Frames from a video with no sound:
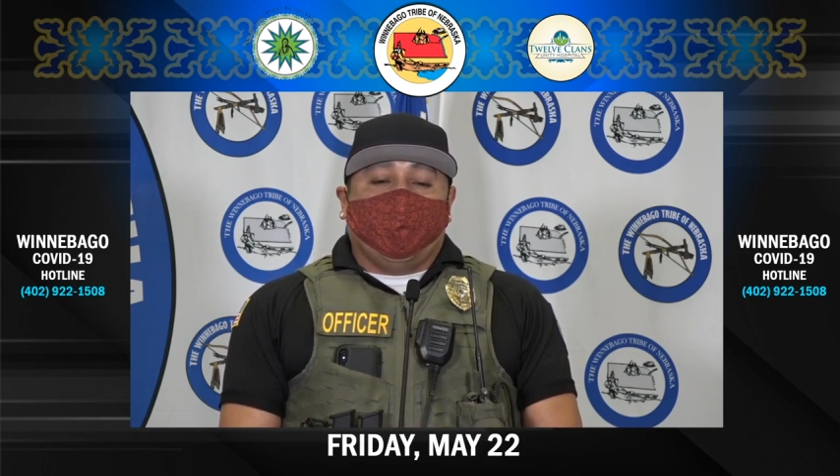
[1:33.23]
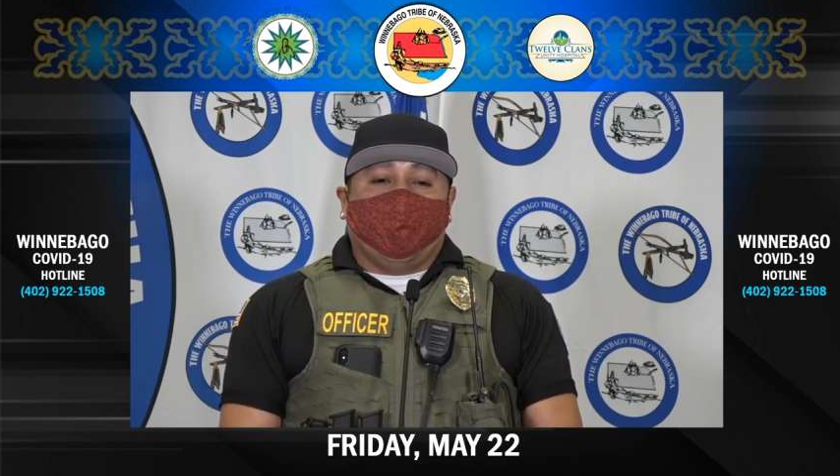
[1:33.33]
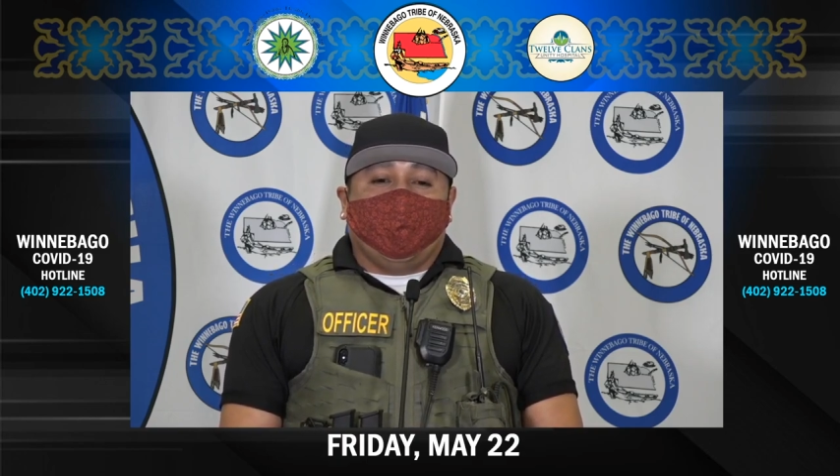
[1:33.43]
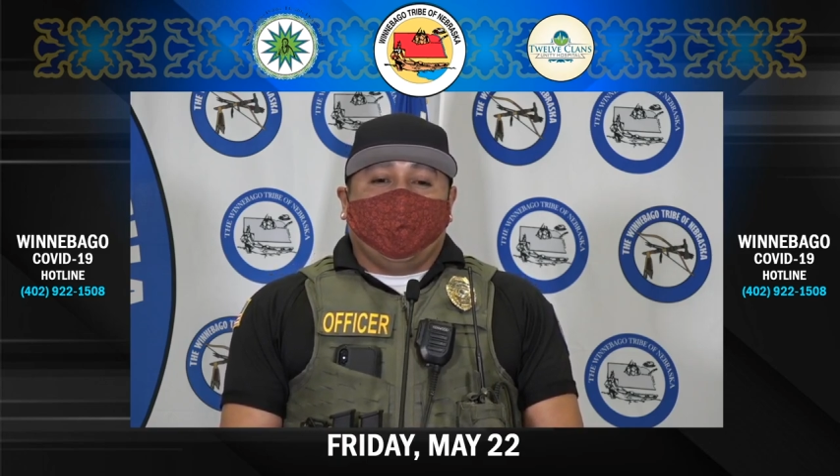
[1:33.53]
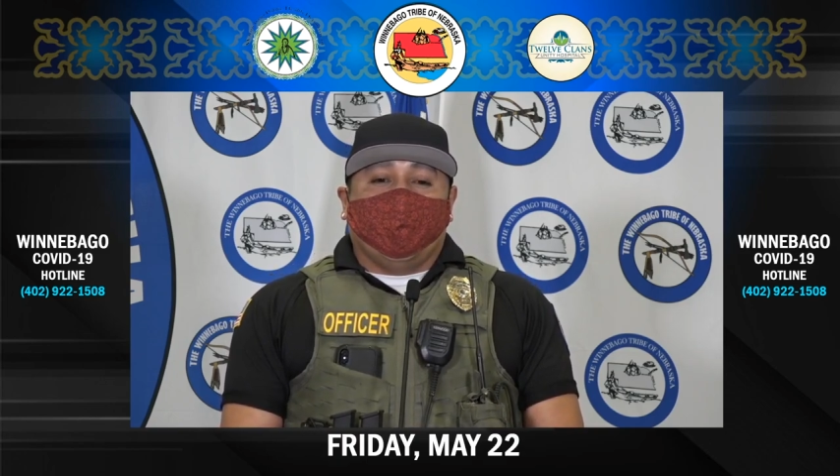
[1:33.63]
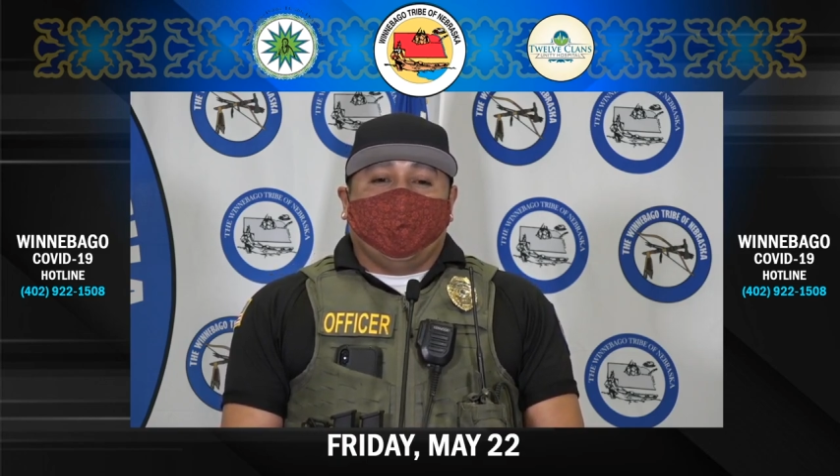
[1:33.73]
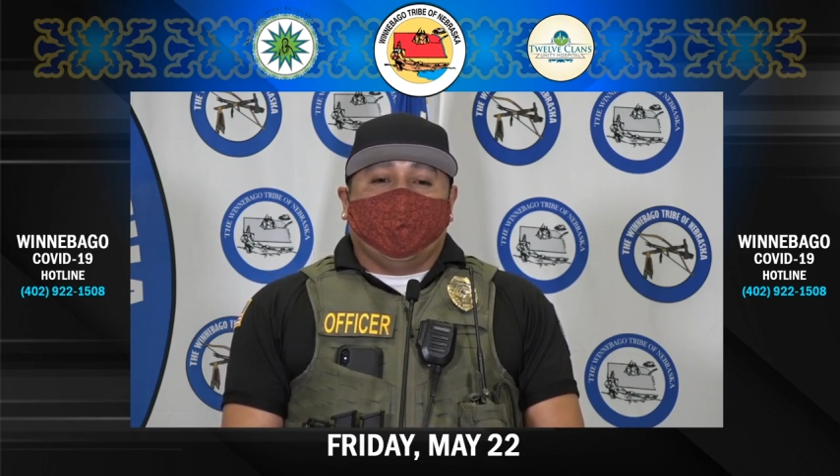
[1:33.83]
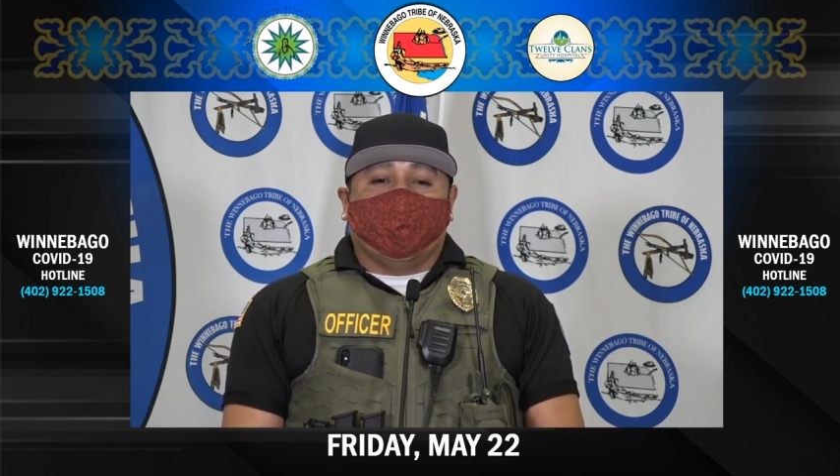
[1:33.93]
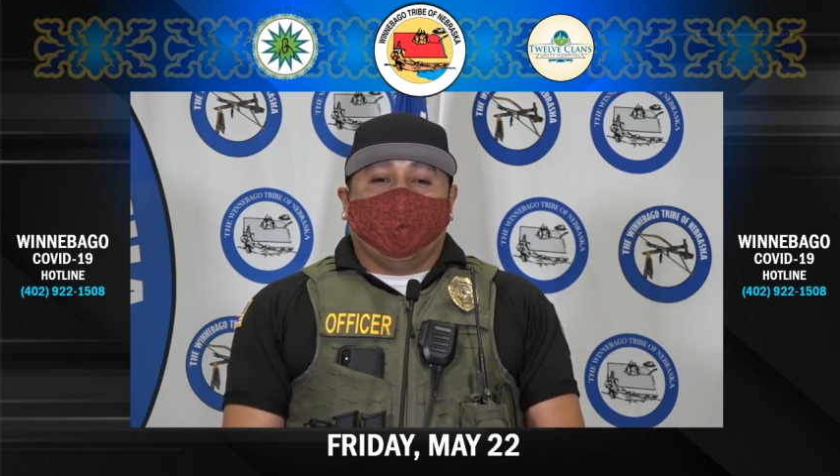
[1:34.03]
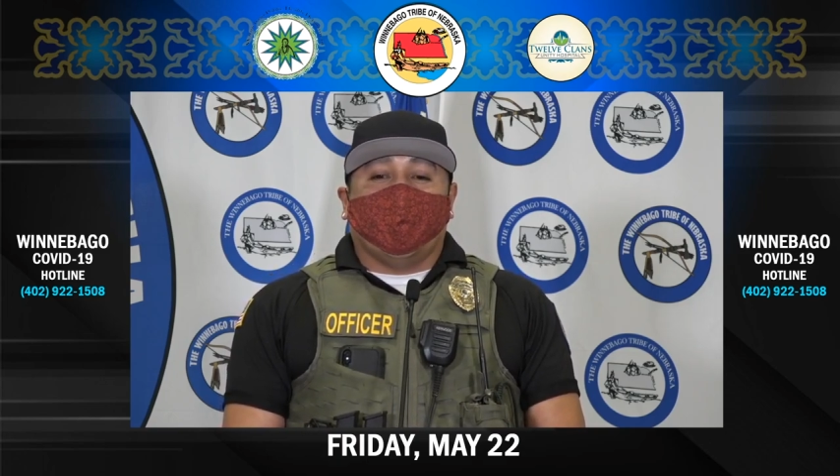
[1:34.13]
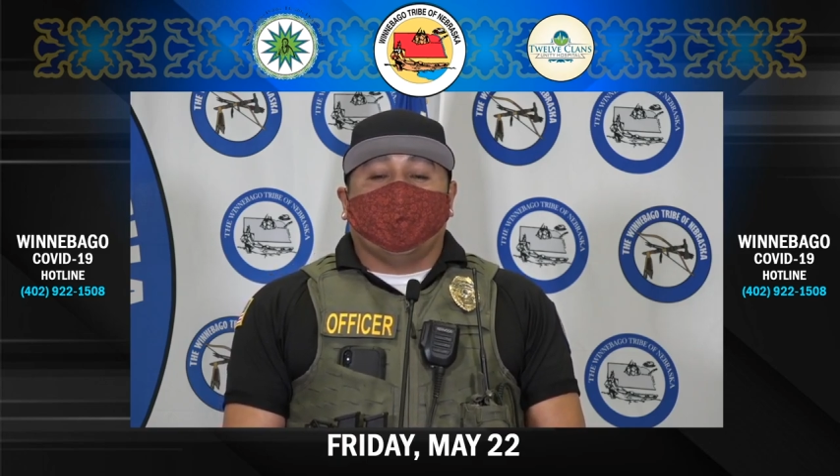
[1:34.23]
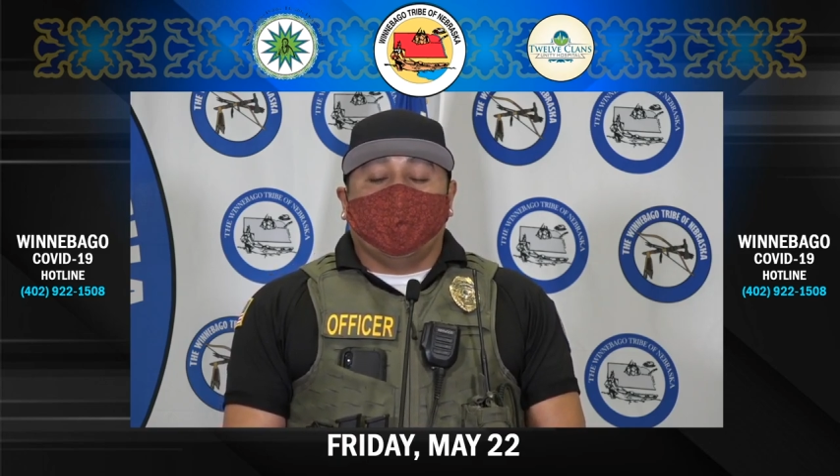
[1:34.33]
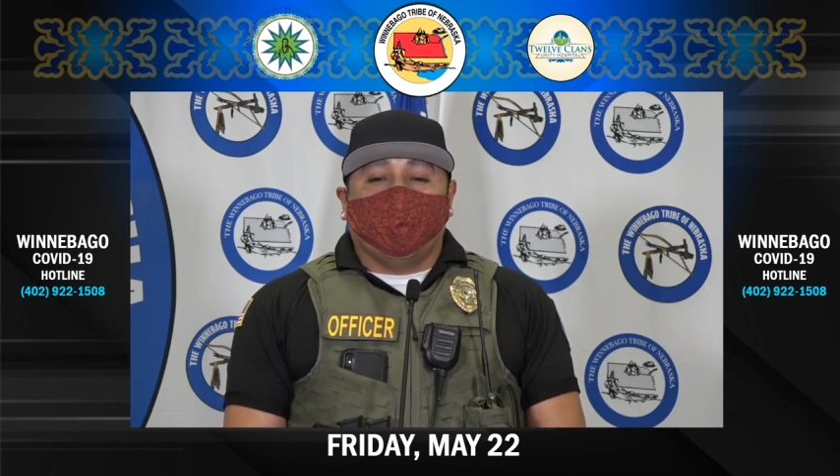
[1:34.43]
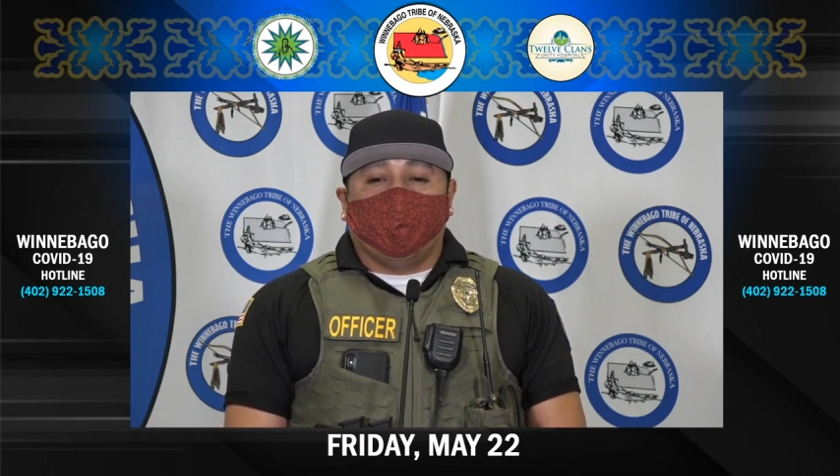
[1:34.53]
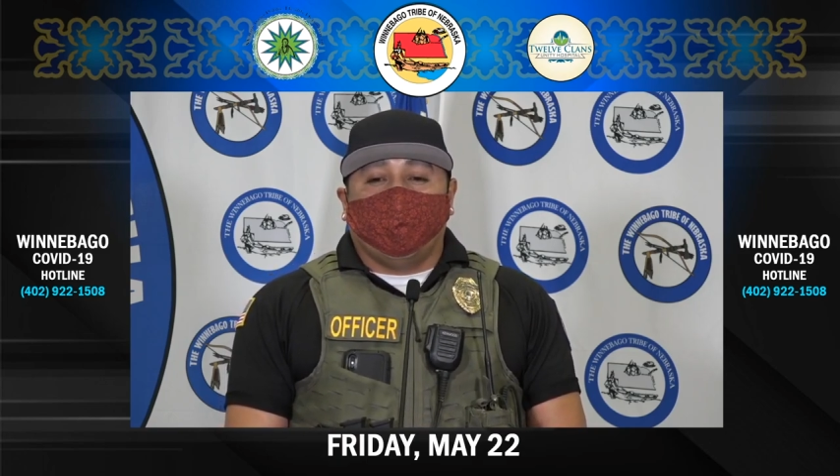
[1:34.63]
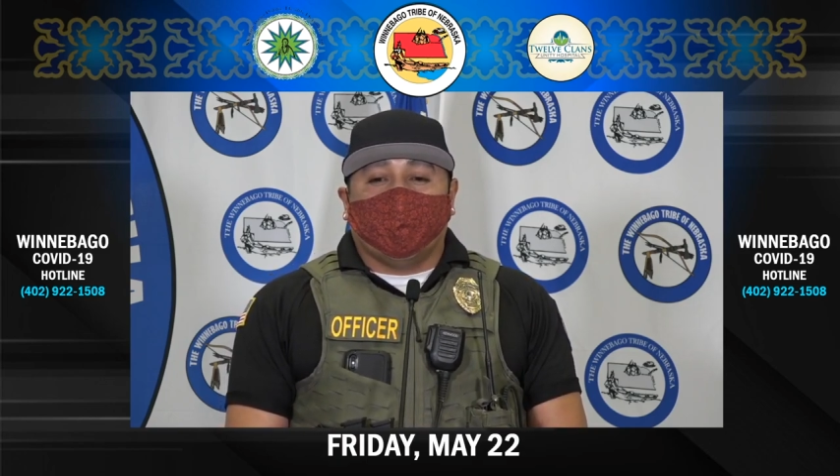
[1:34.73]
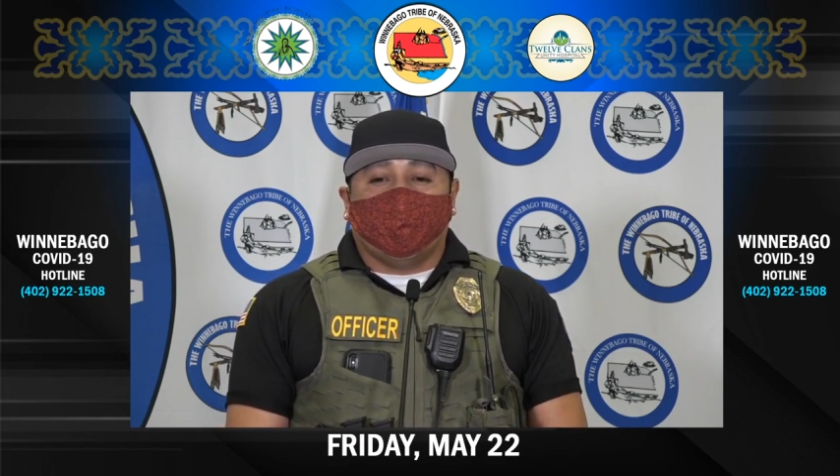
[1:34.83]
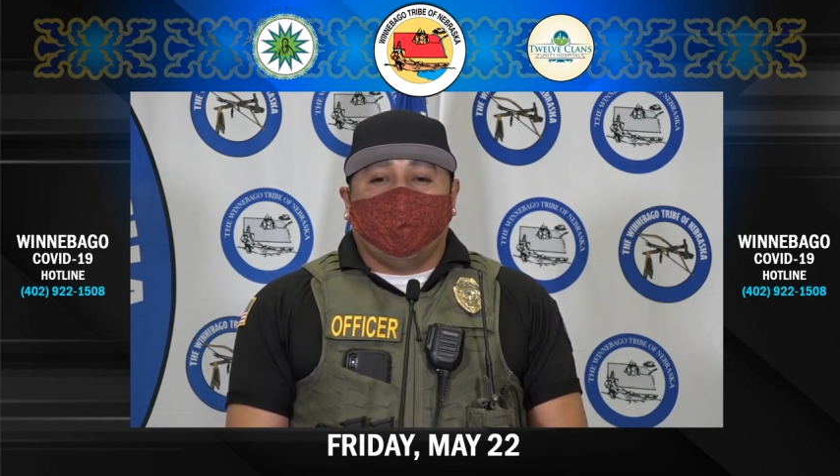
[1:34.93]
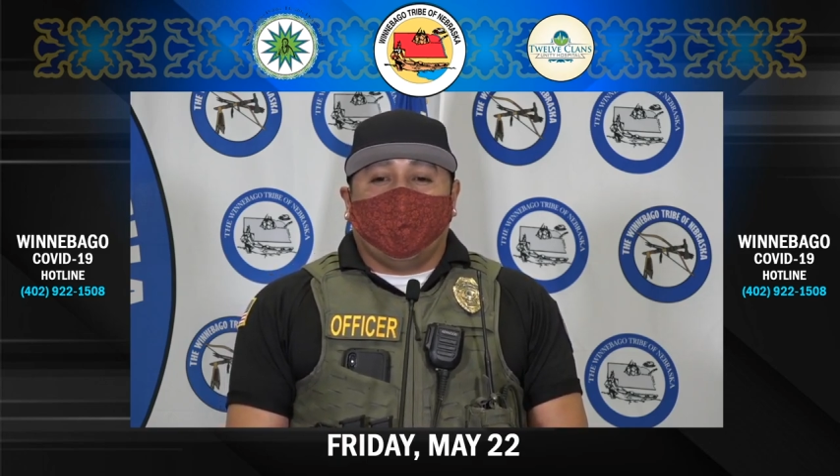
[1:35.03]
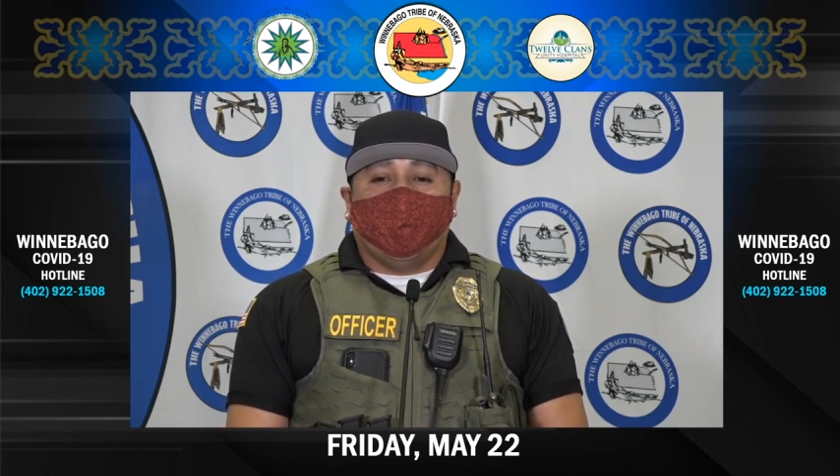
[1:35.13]
and that there's a lot of people
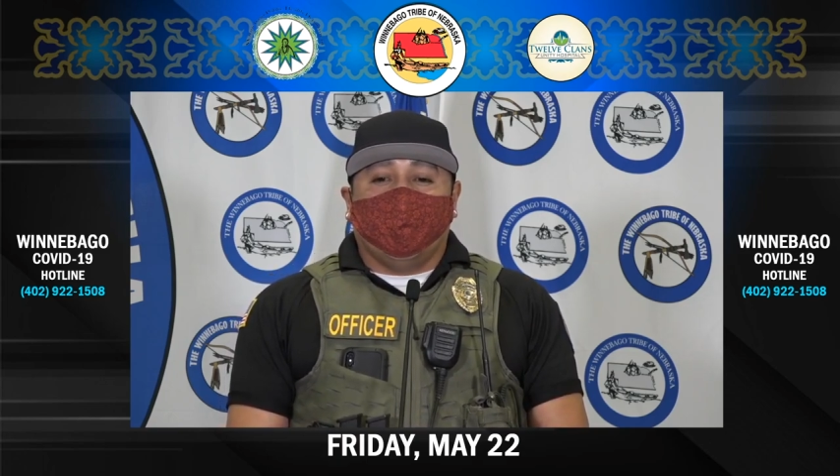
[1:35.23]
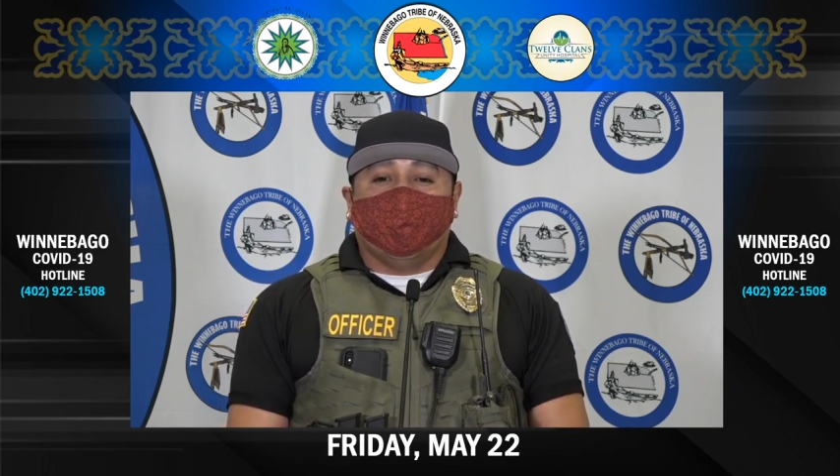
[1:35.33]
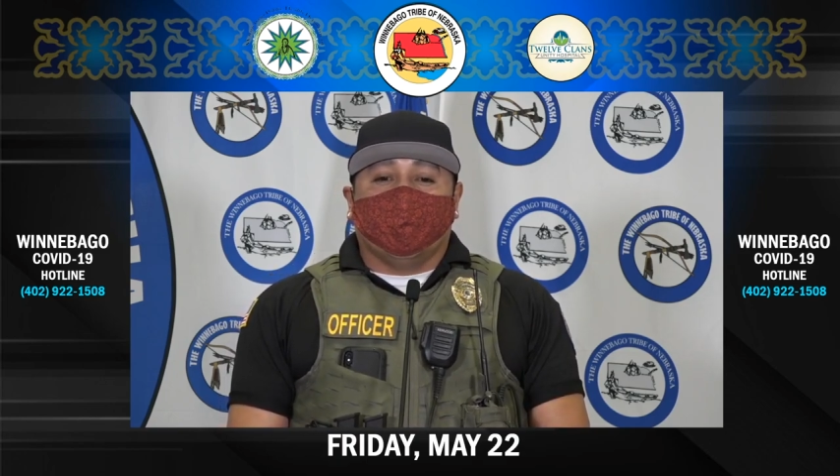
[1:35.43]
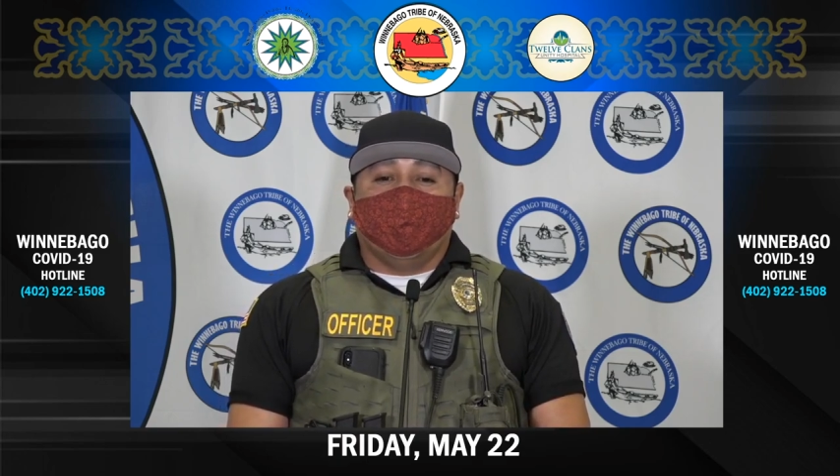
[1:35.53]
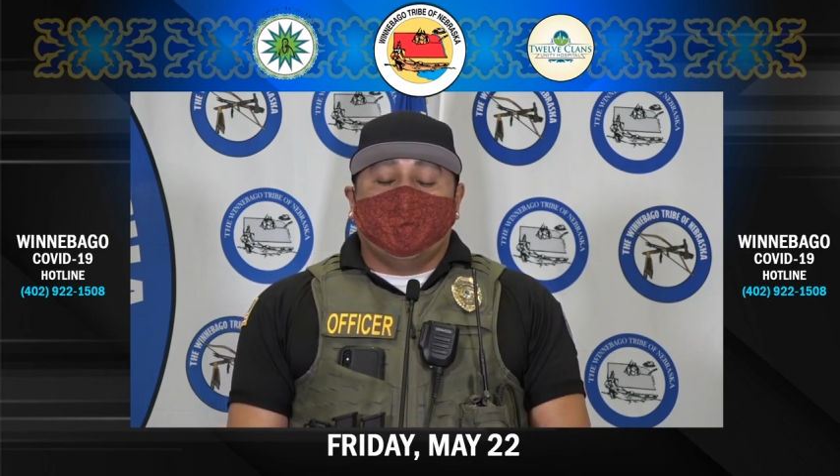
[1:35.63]
affected by this.